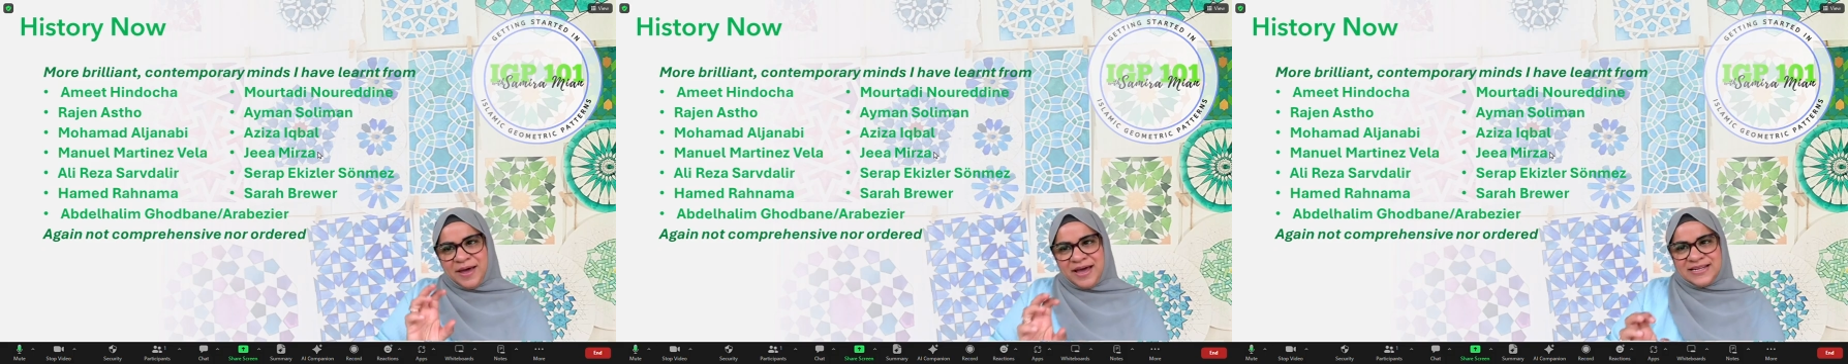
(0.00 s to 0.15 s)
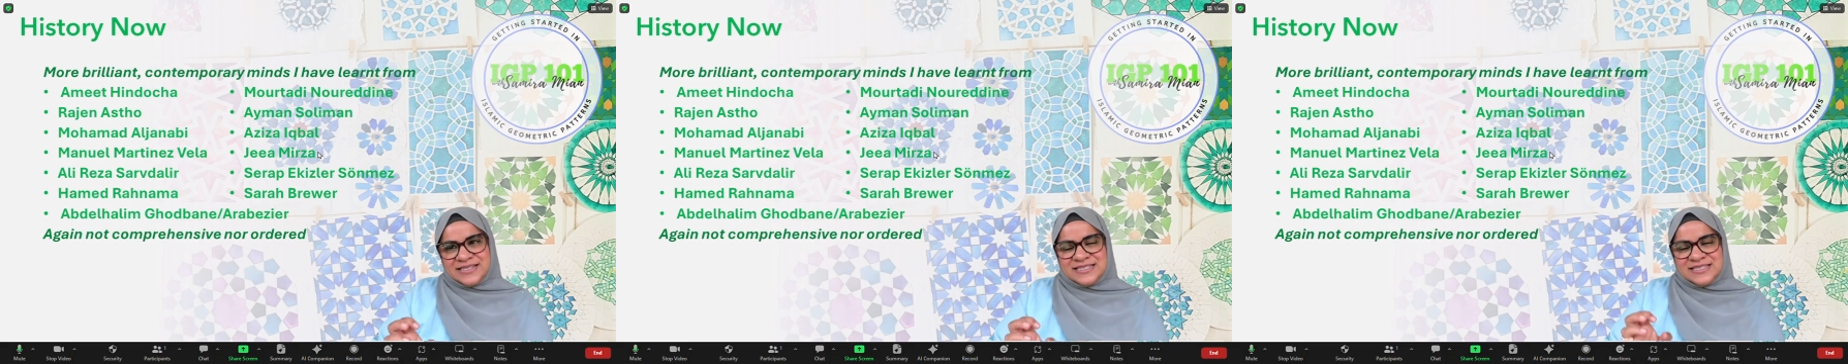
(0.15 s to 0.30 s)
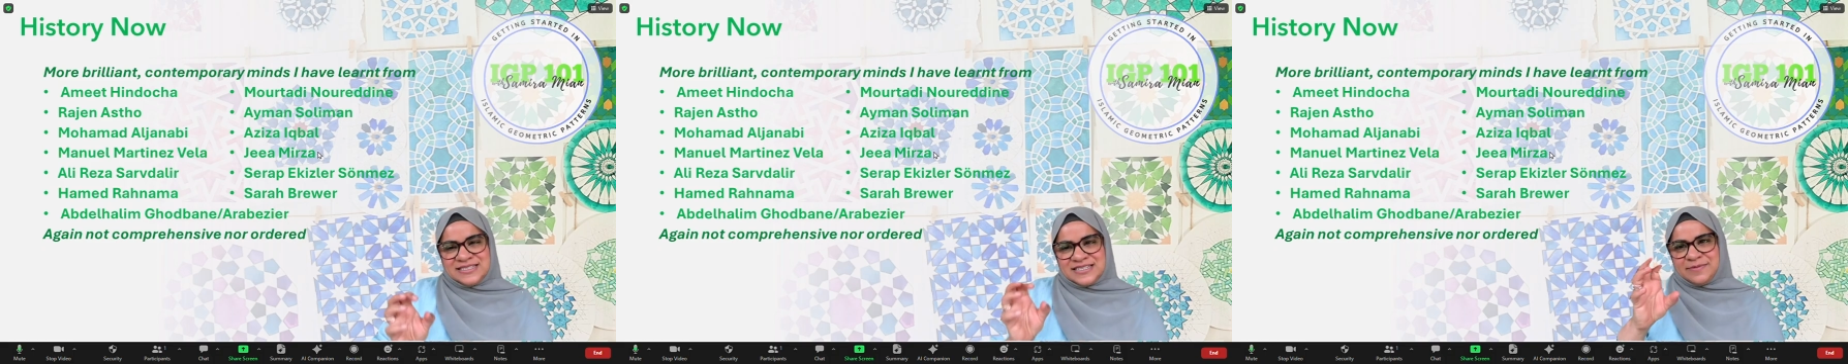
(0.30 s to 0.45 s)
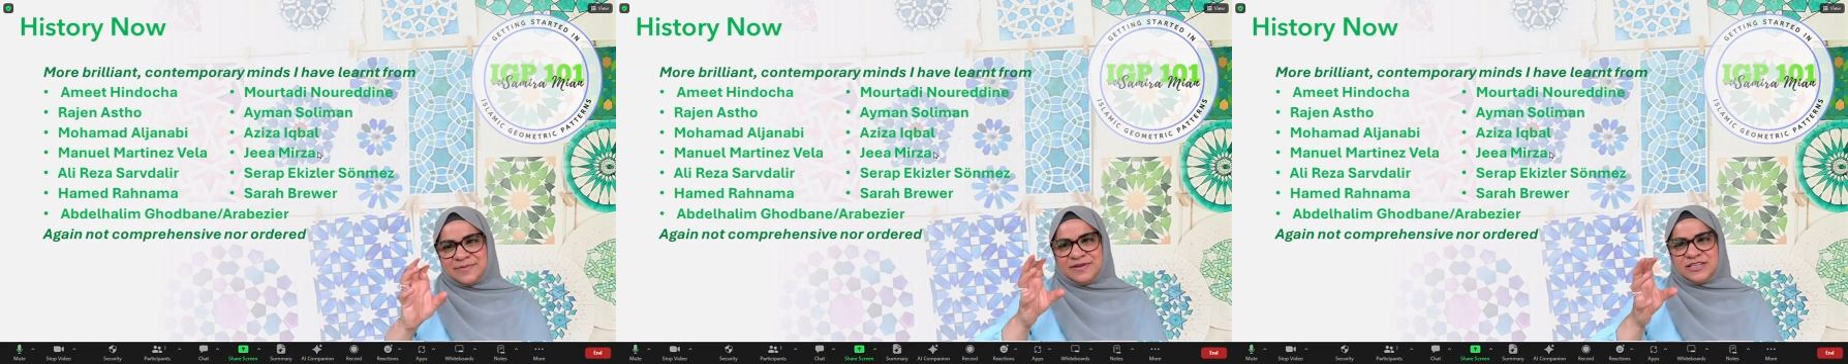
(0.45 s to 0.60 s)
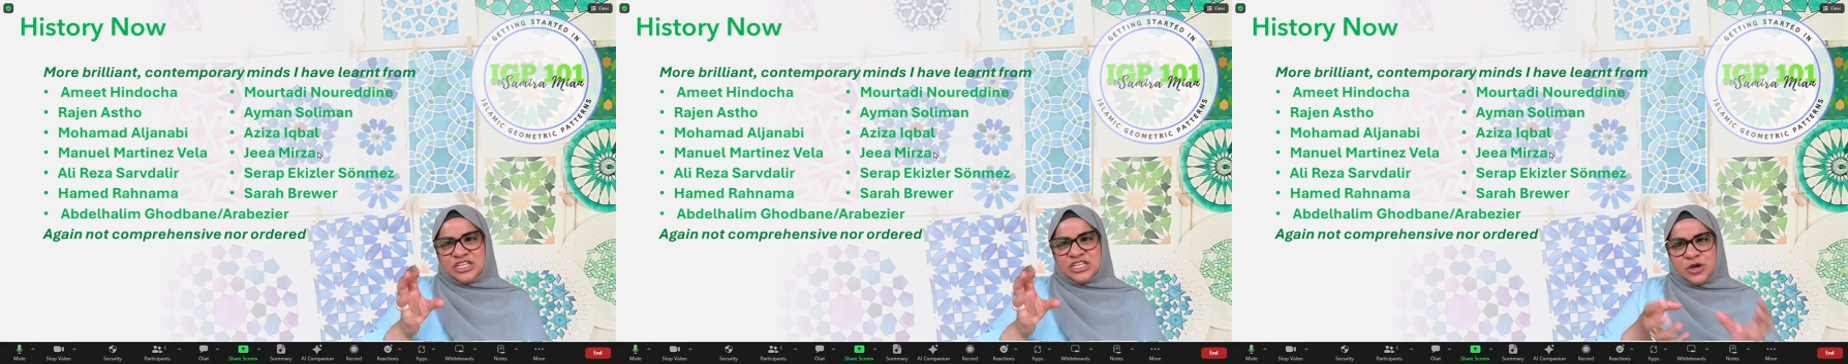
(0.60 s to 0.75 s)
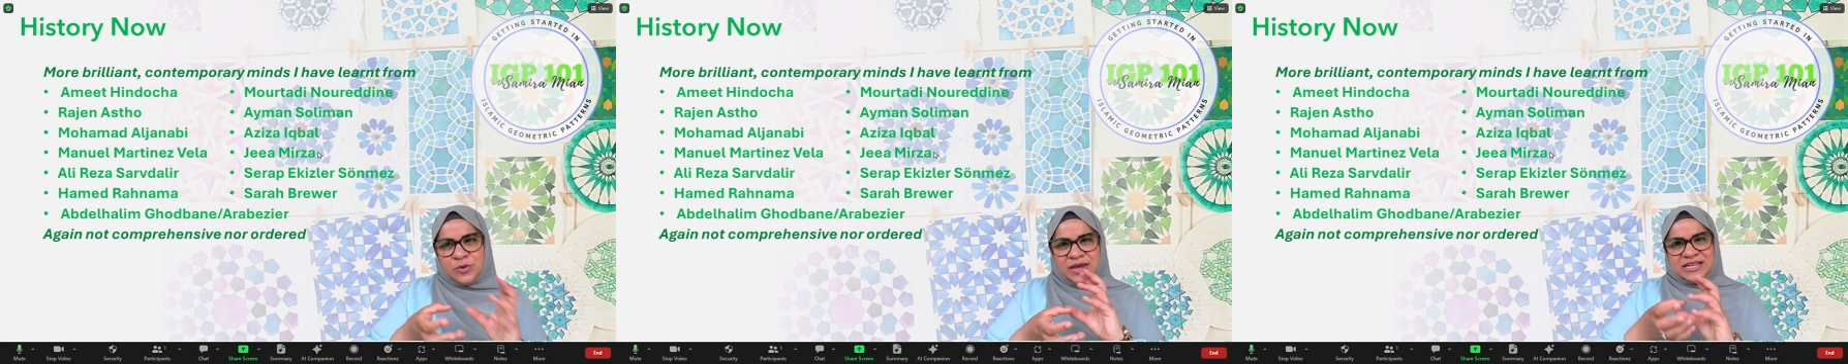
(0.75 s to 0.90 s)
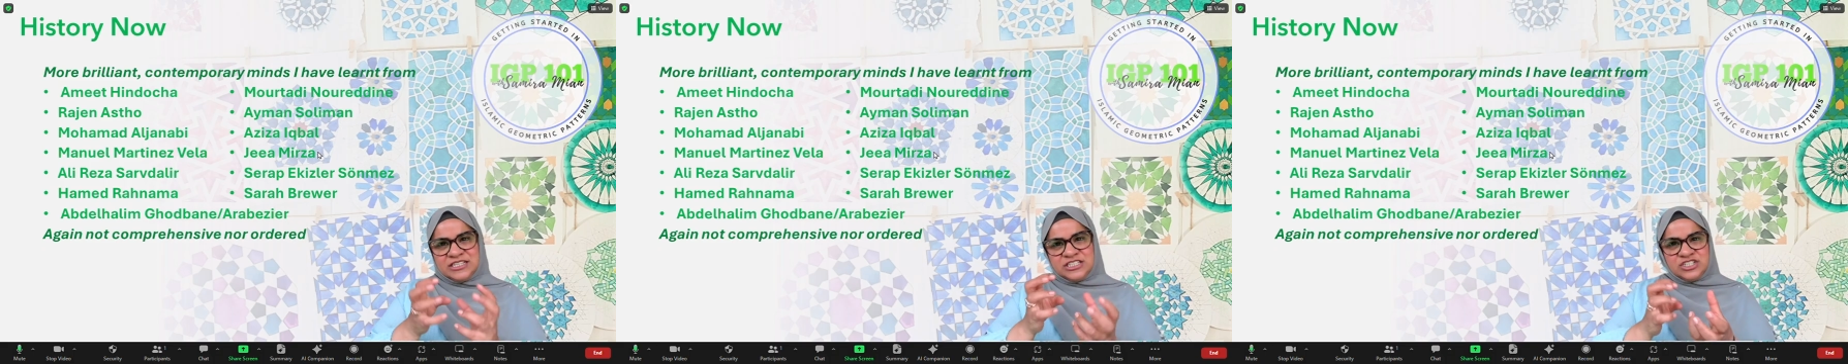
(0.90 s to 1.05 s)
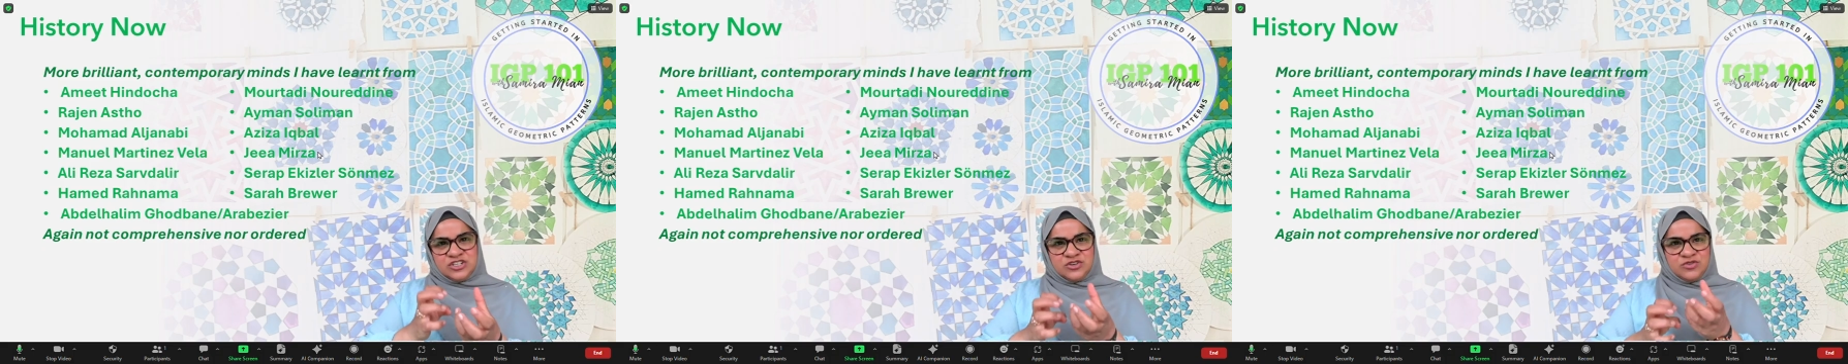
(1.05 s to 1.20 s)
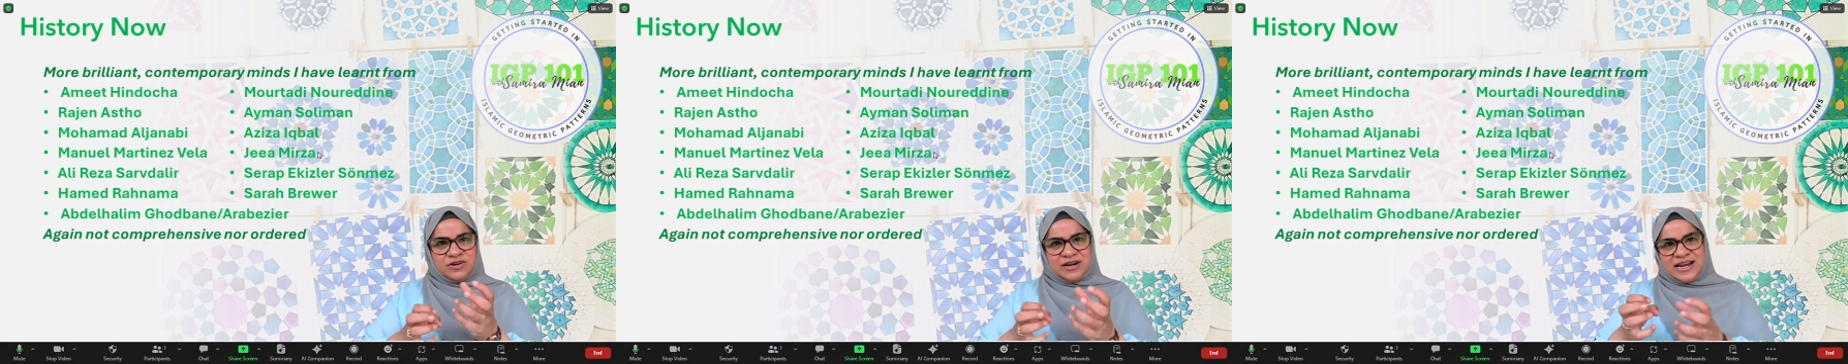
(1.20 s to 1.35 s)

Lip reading: diagrams and how